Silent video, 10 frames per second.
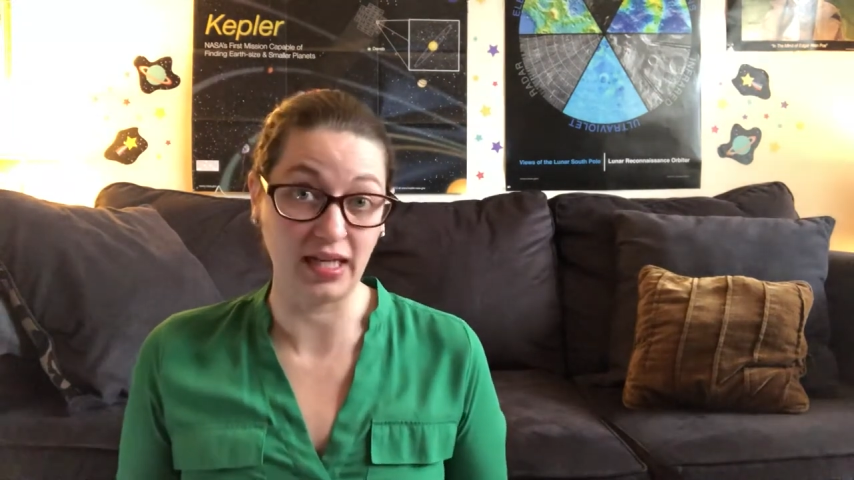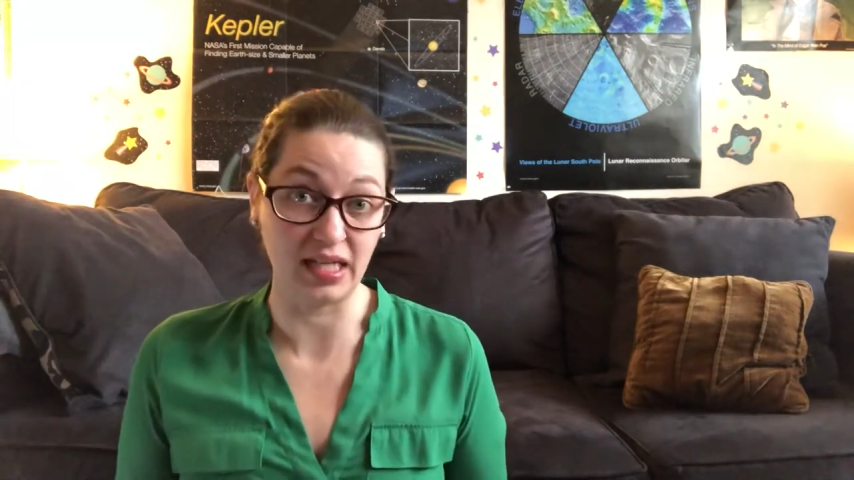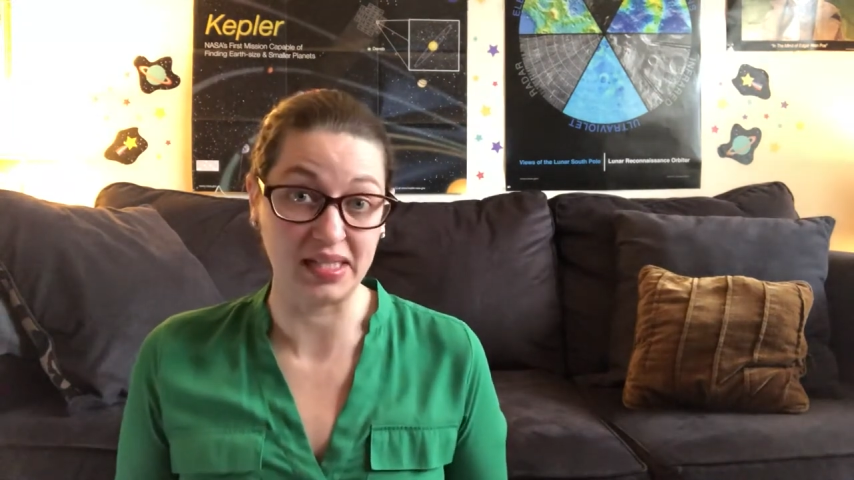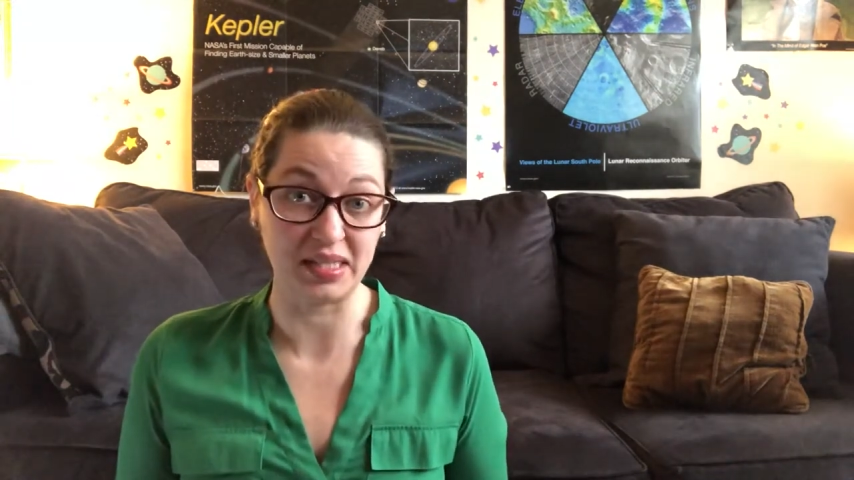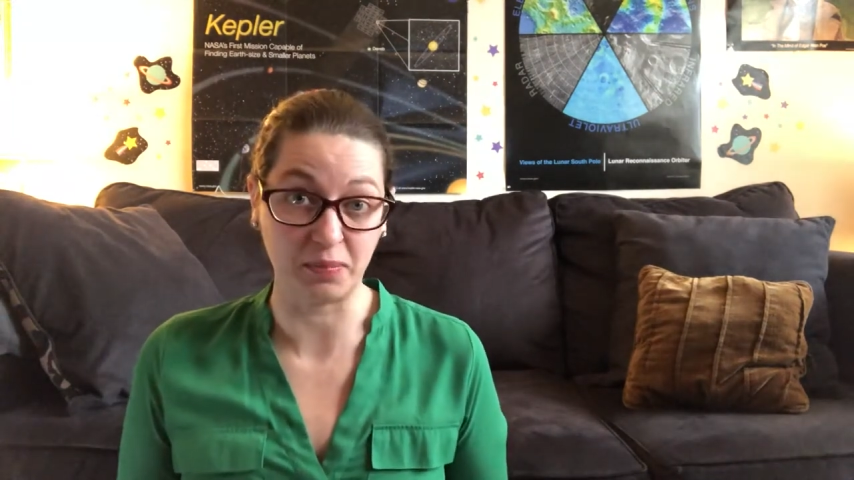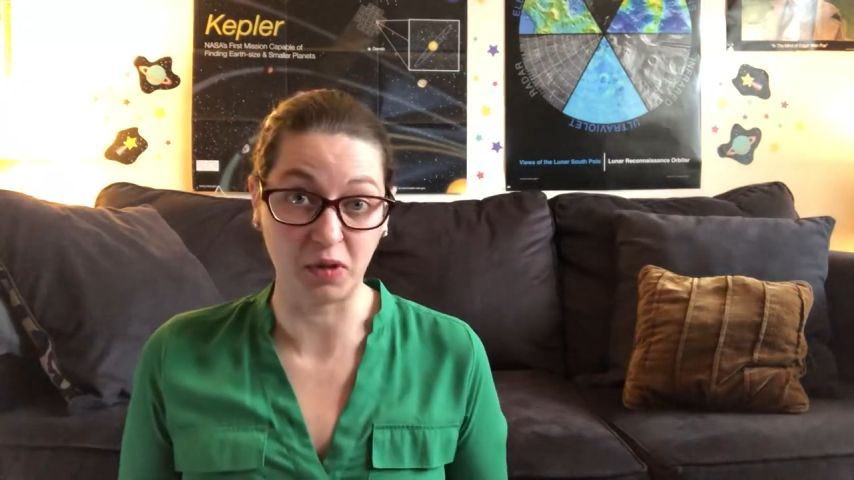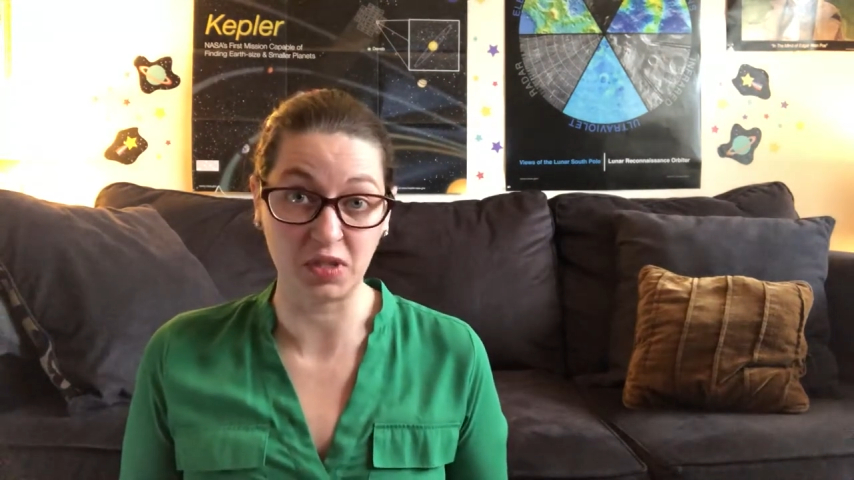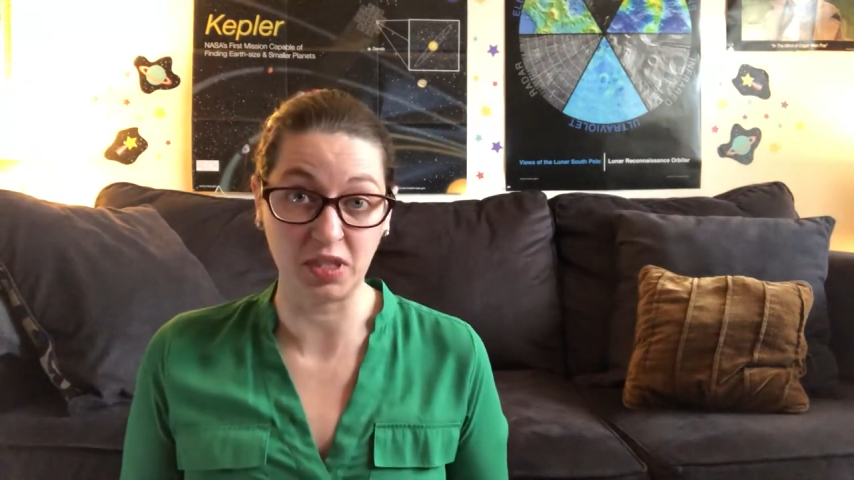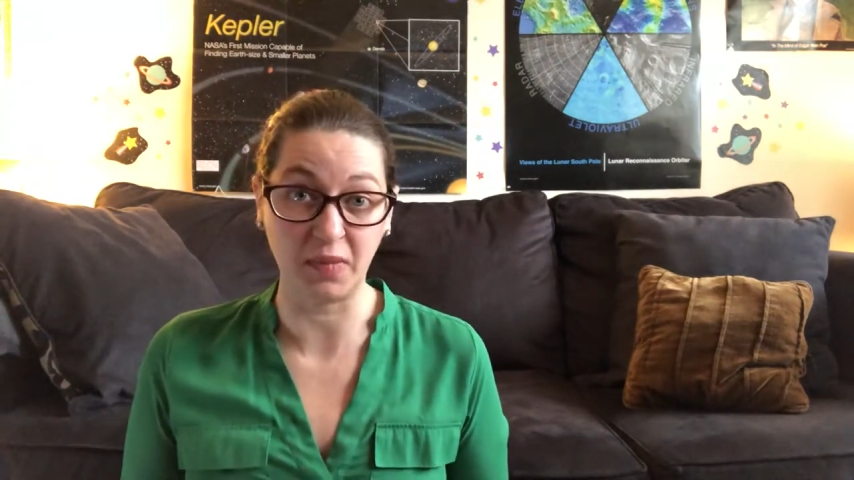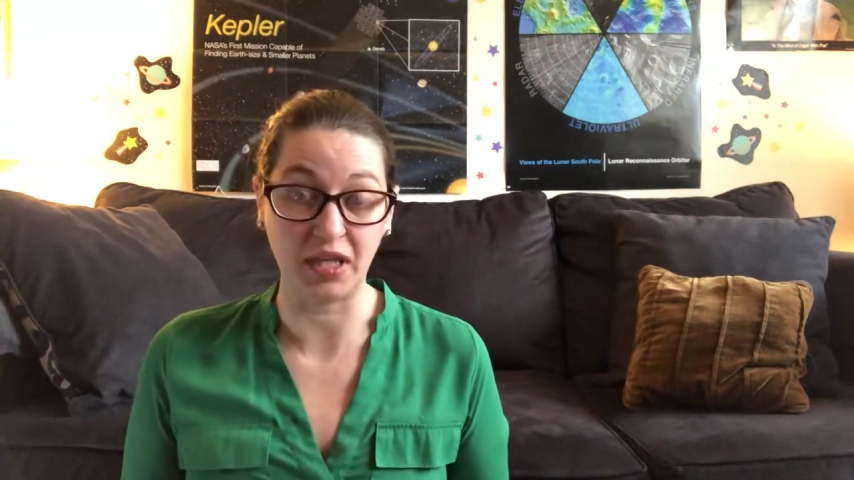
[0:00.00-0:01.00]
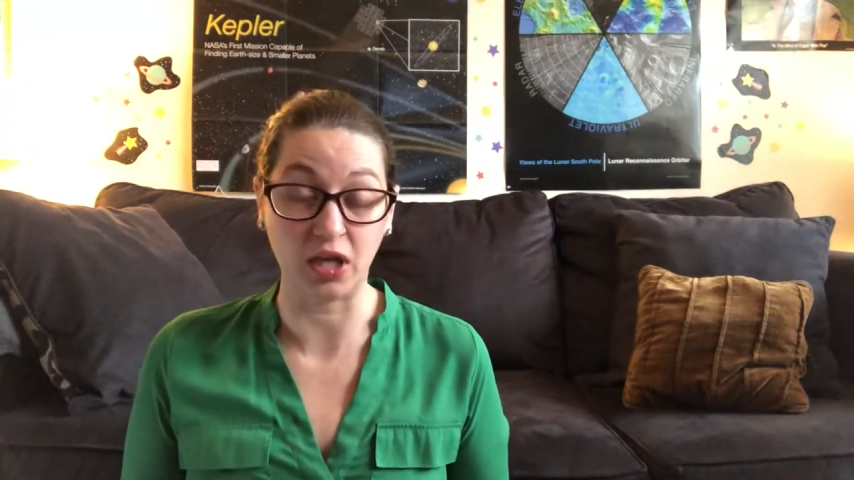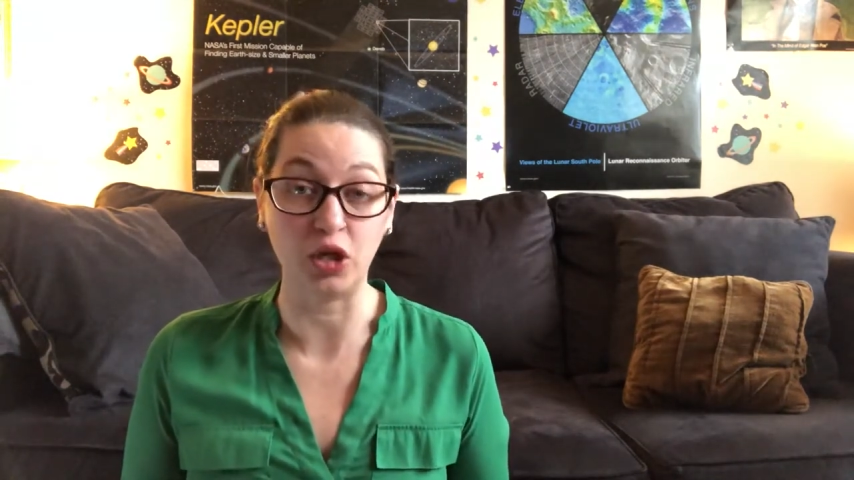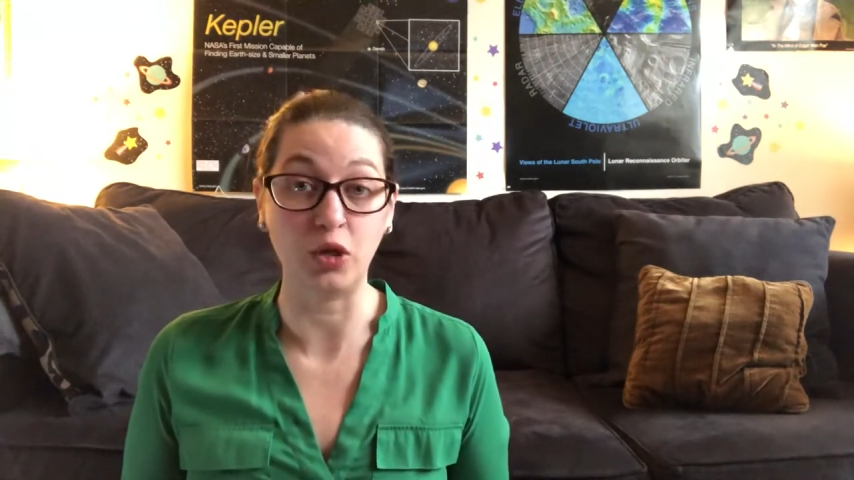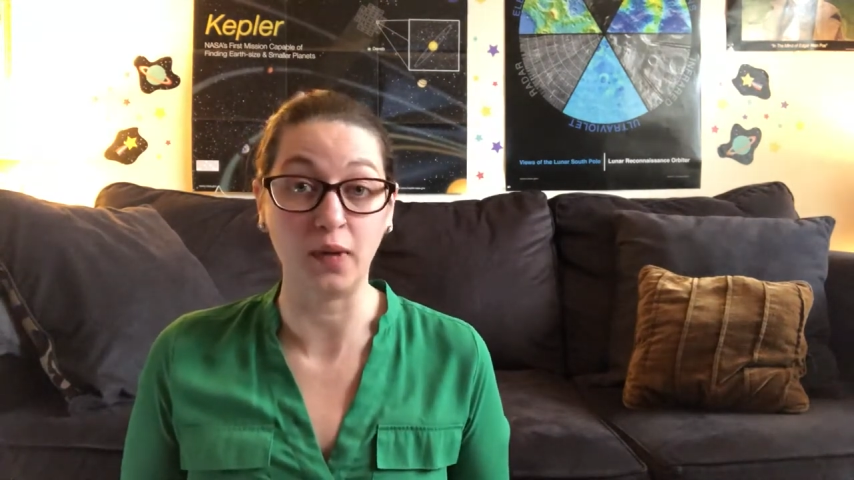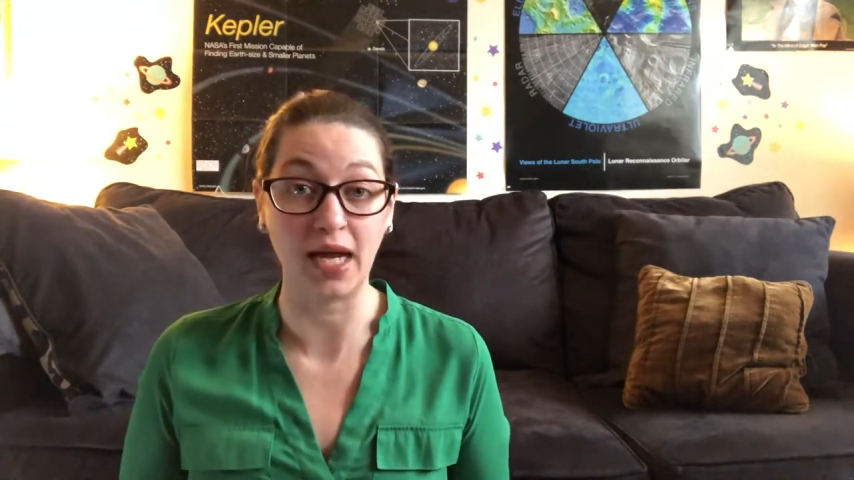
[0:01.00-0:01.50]
is supposed to be the
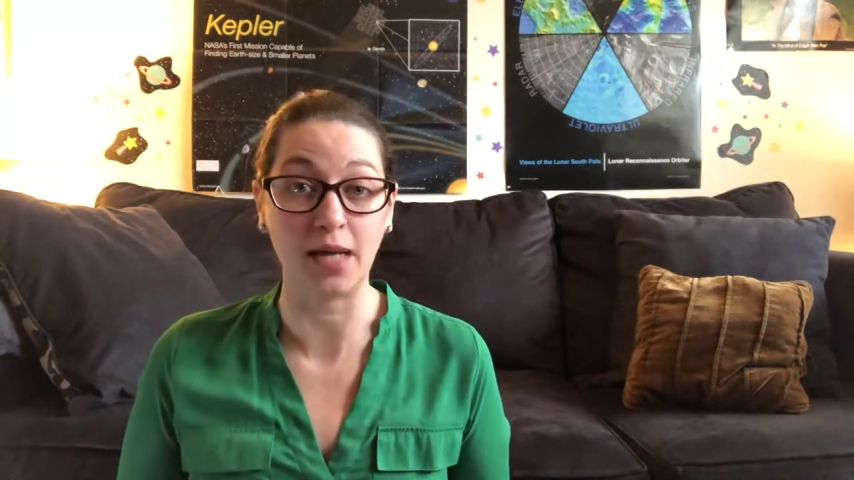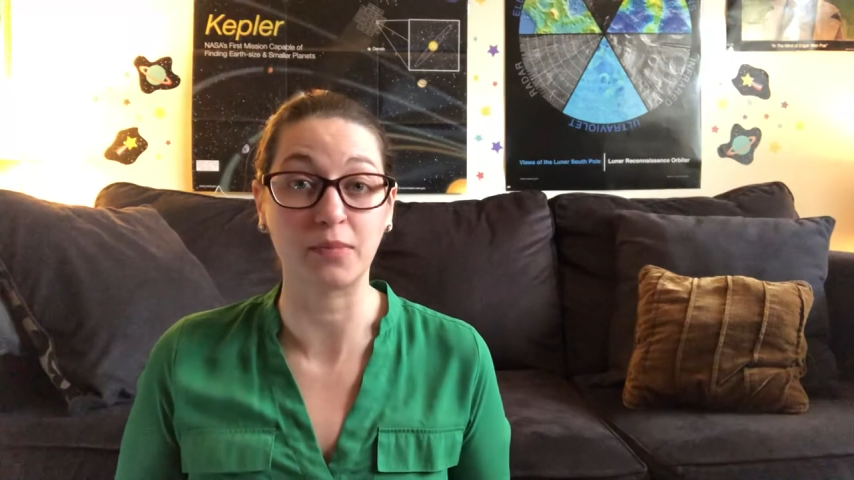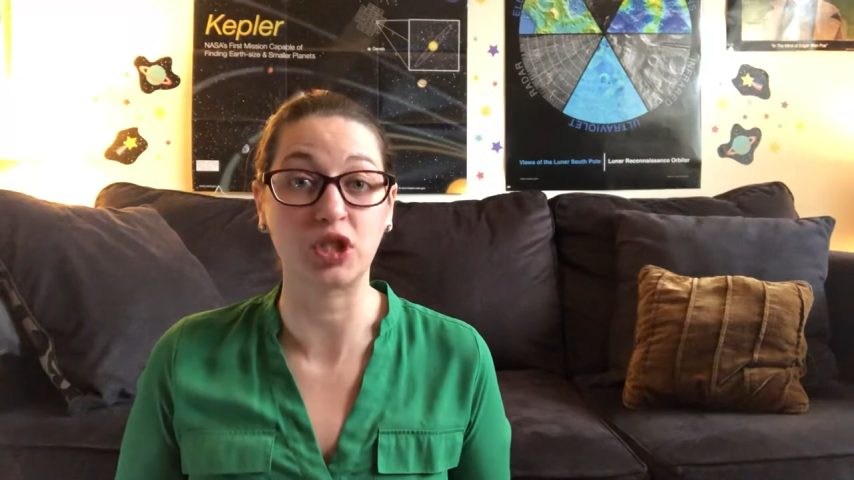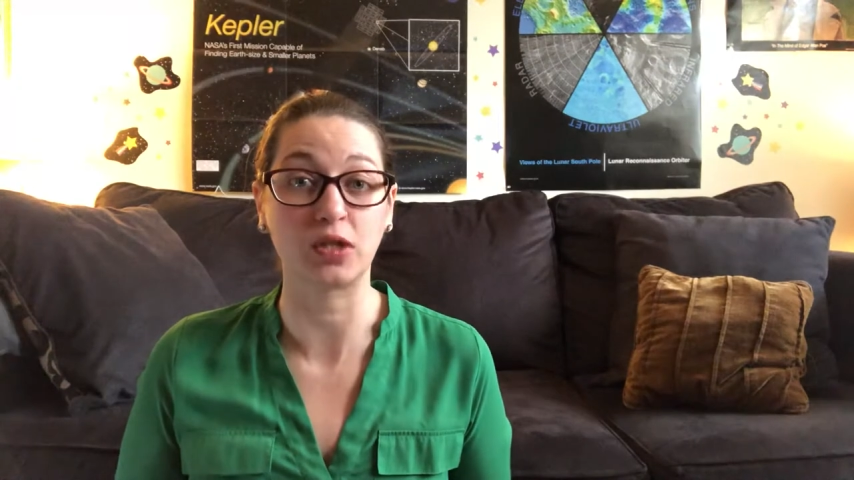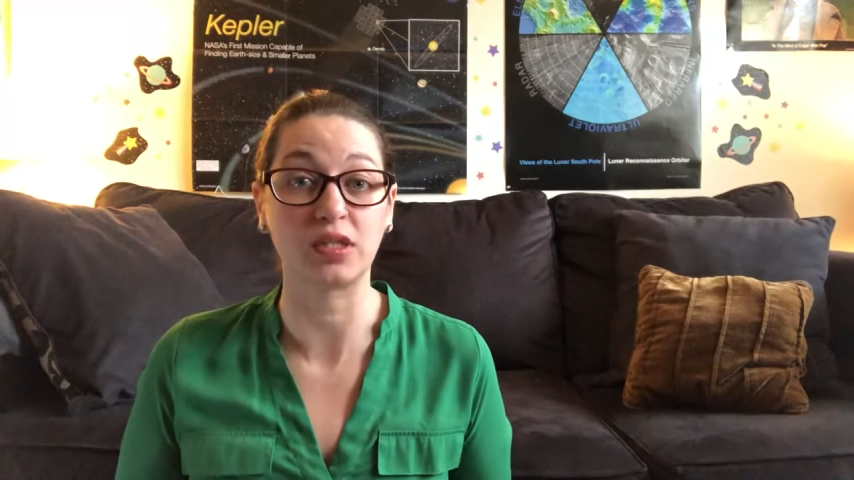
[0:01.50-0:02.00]
New Hampshire